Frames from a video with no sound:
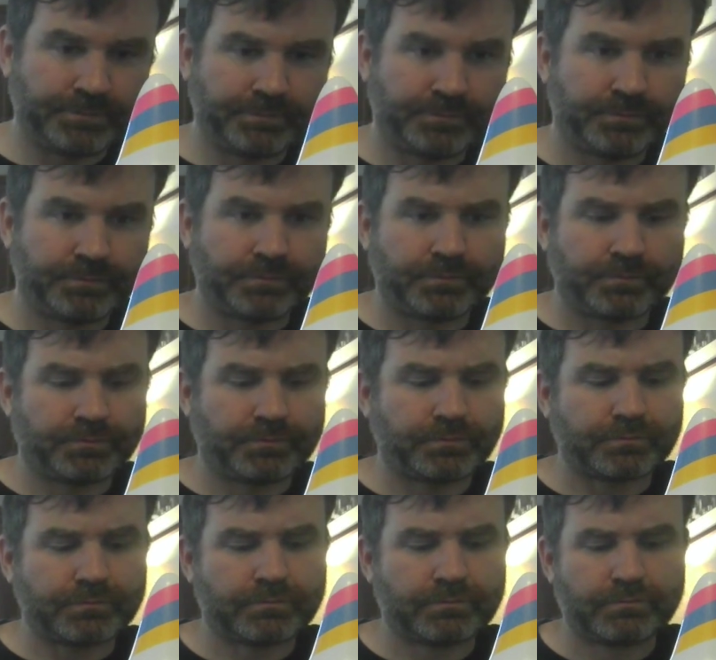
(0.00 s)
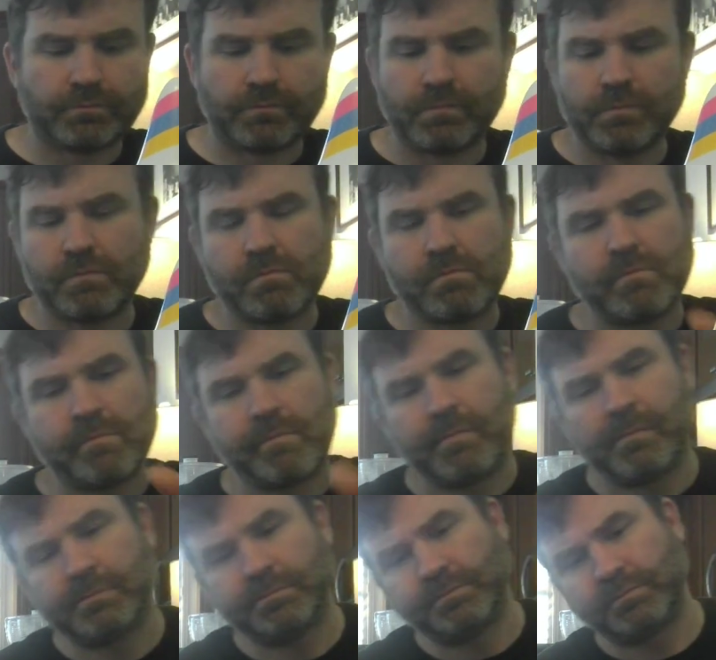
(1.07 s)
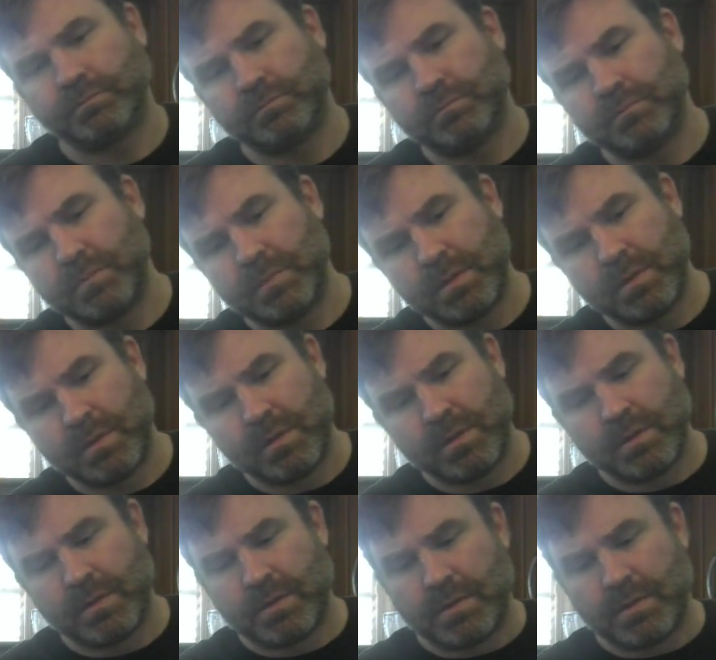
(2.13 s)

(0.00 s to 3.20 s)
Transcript: Okay. Ooh, our action figure.